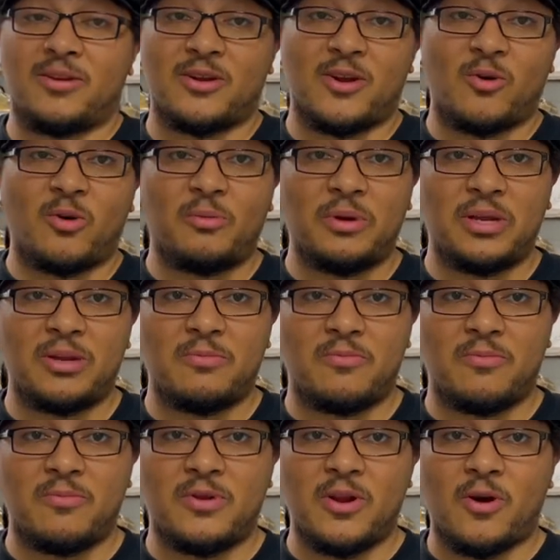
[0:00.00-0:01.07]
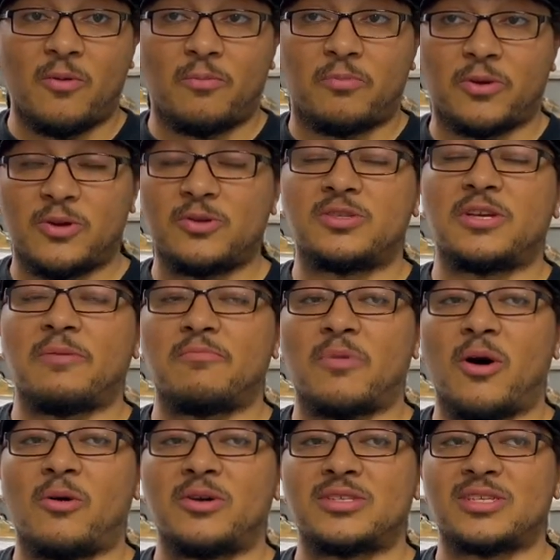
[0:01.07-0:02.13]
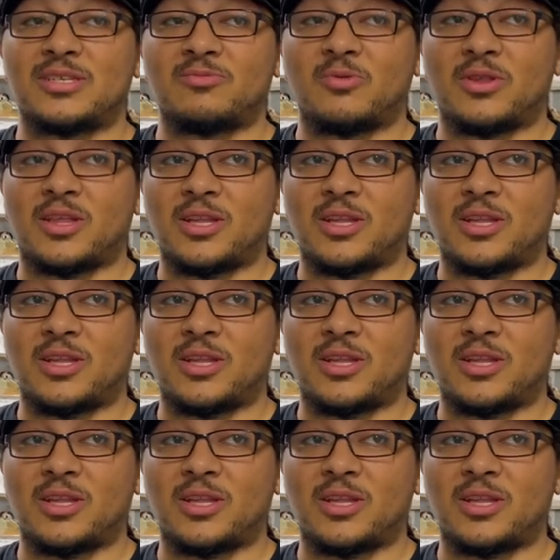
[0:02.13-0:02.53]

you know, we'll be, you know, producing boas with